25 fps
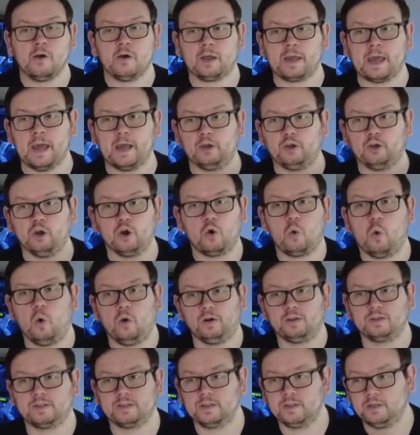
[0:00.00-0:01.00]
getting good
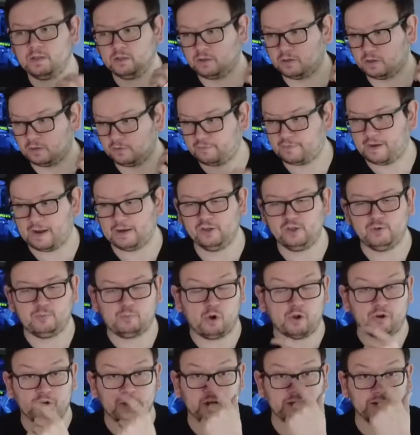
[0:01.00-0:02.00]
quality, good value
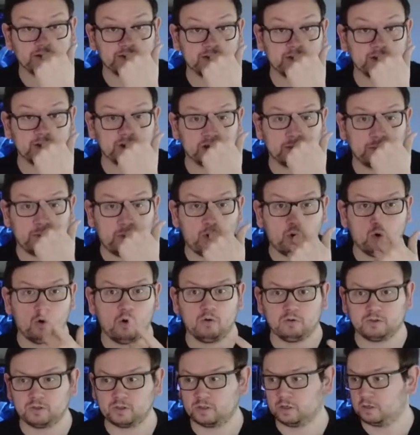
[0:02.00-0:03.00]
products that
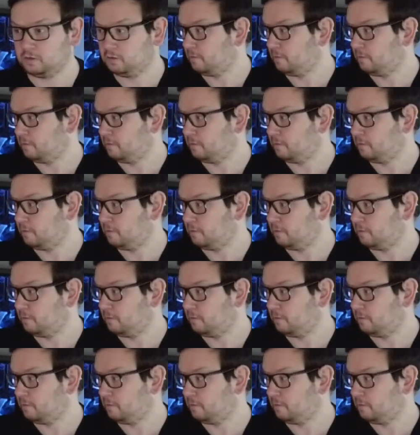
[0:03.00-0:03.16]
support